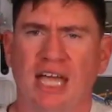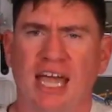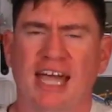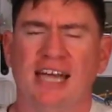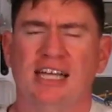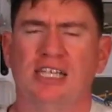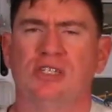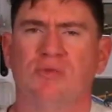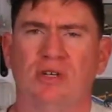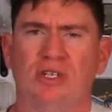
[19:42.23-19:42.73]

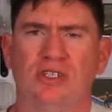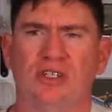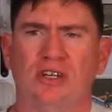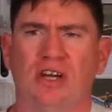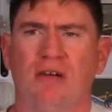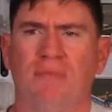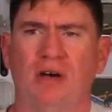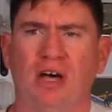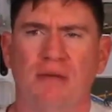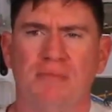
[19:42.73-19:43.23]
can
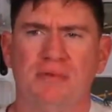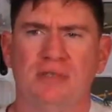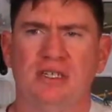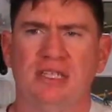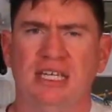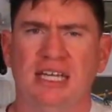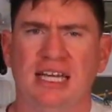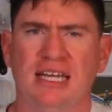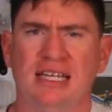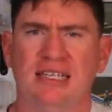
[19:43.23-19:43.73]
switch up
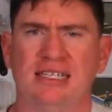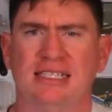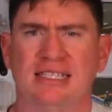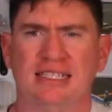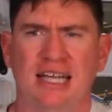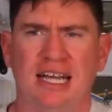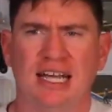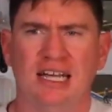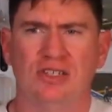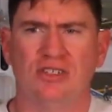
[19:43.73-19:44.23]
to the end
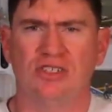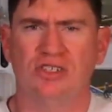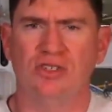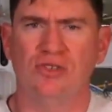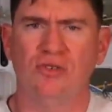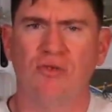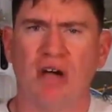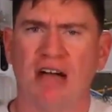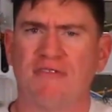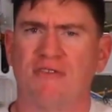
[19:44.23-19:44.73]
of stage
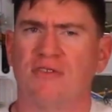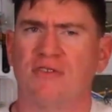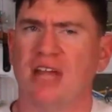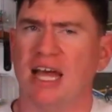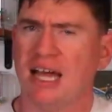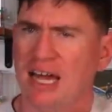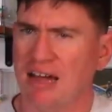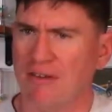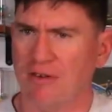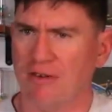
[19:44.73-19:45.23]
2.
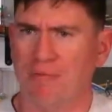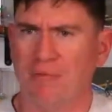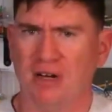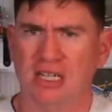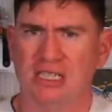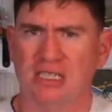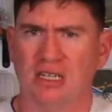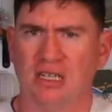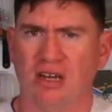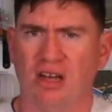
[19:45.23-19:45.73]
After that,
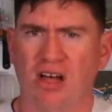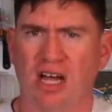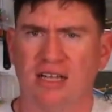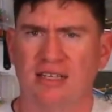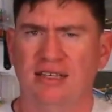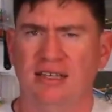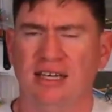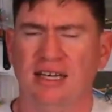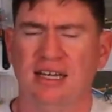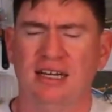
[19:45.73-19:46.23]
everybody's
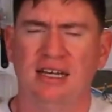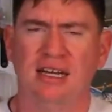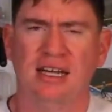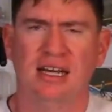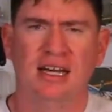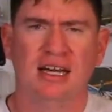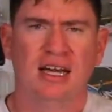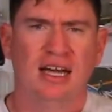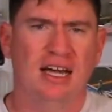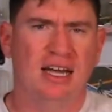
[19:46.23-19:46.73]
locked
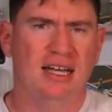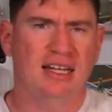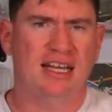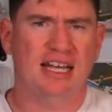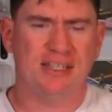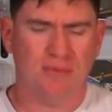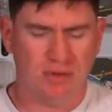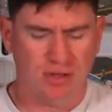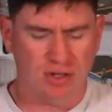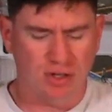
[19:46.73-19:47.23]
in,
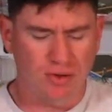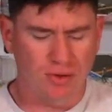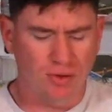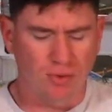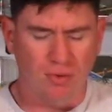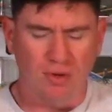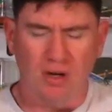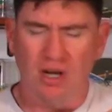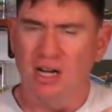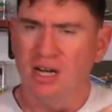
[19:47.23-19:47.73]
and that's what
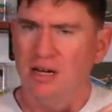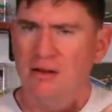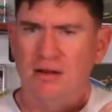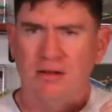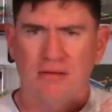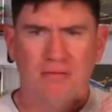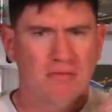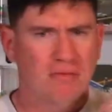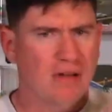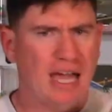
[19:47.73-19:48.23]
you
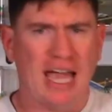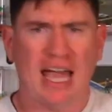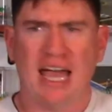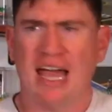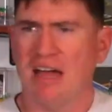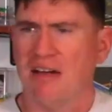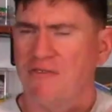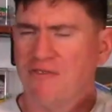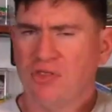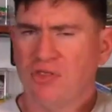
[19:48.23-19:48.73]

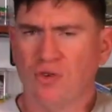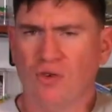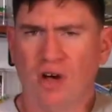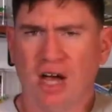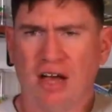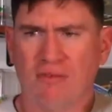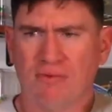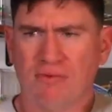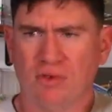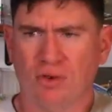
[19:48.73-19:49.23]
have
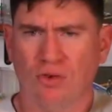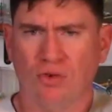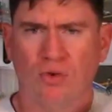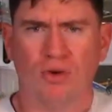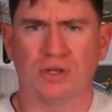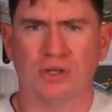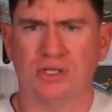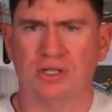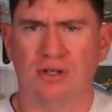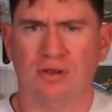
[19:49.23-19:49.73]
throughout the
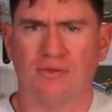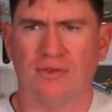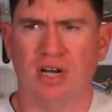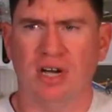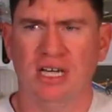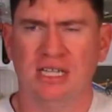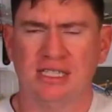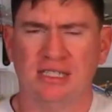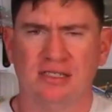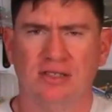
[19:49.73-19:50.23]
course of the
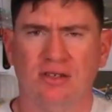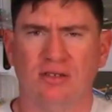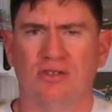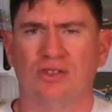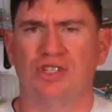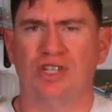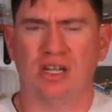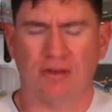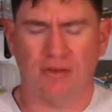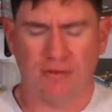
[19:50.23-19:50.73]
race
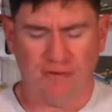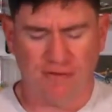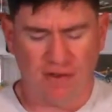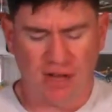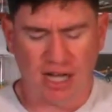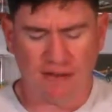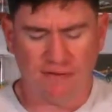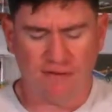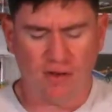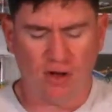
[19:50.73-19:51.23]
until the checkered
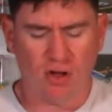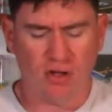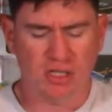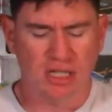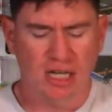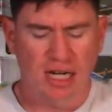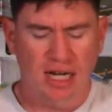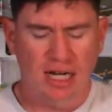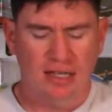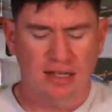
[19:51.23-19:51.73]
flag
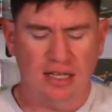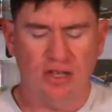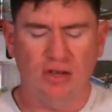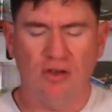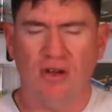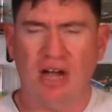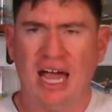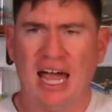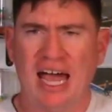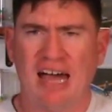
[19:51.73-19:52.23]
falls.
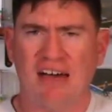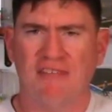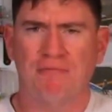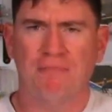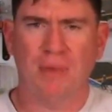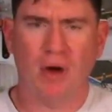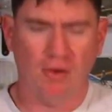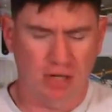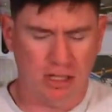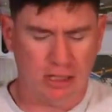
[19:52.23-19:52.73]
Then you
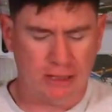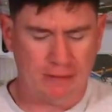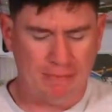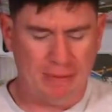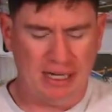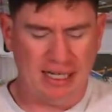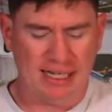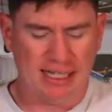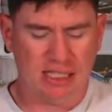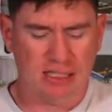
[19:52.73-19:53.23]
have
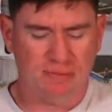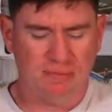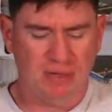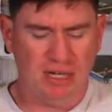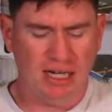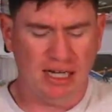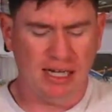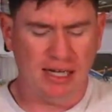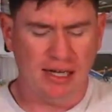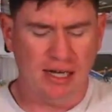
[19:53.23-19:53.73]
bonus picks
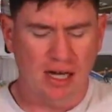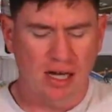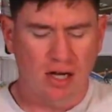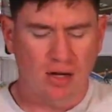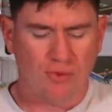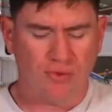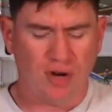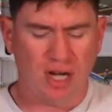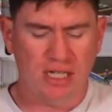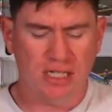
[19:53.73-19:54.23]
being
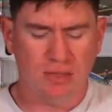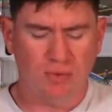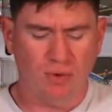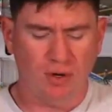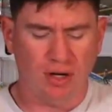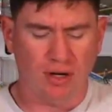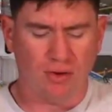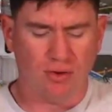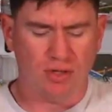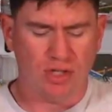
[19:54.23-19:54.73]

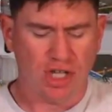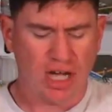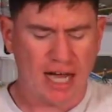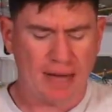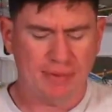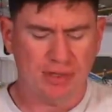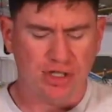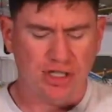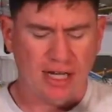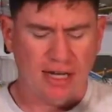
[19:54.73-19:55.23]
race winner,
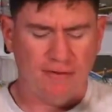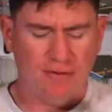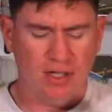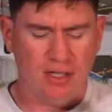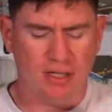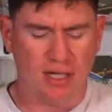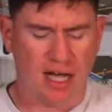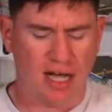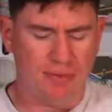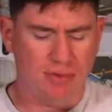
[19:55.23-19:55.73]
top
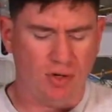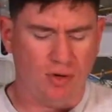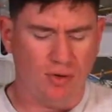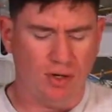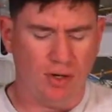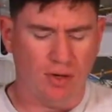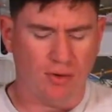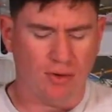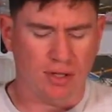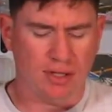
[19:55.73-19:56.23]
Chevy, top
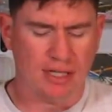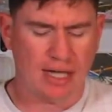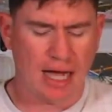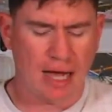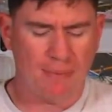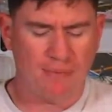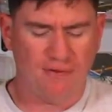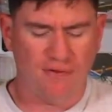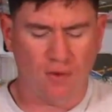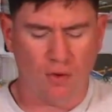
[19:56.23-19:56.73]
Toyota,
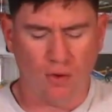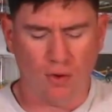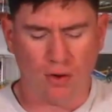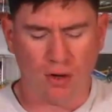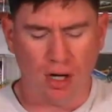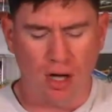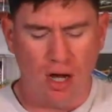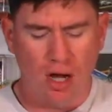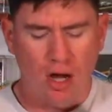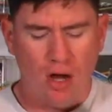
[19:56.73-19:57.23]
top
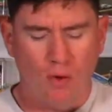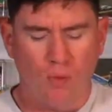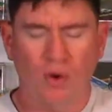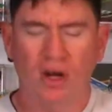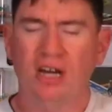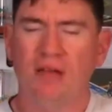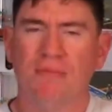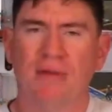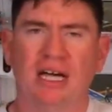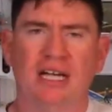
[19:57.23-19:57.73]
Ford,
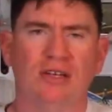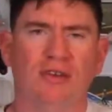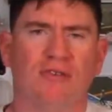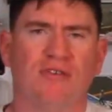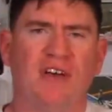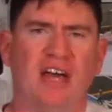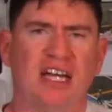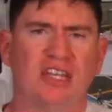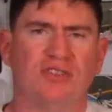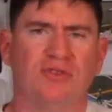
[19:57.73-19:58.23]
winning
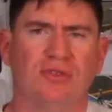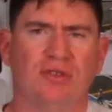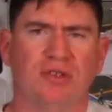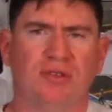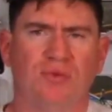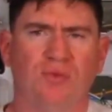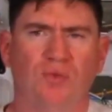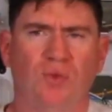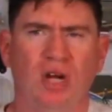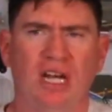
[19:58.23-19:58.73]

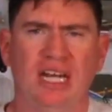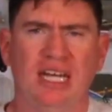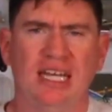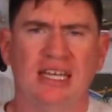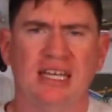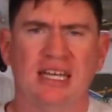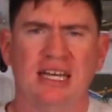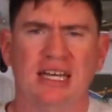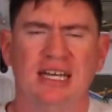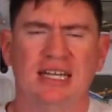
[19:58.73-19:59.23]
manufacturer, and
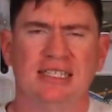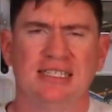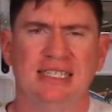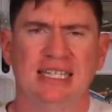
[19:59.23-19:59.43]
winning